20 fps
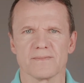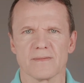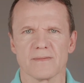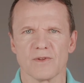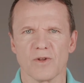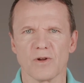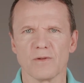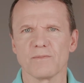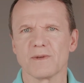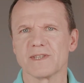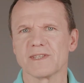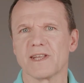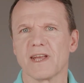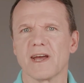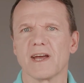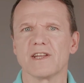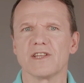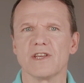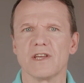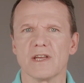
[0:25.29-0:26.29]
Don't miss the
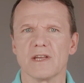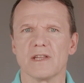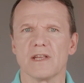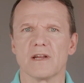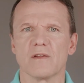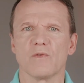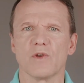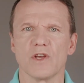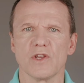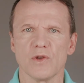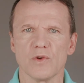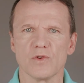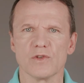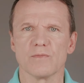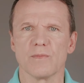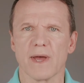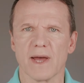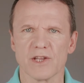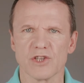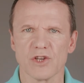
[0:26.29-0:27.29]
idea that we use
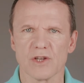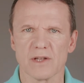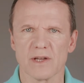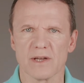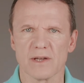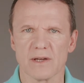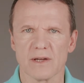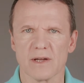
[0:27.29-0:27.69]
matching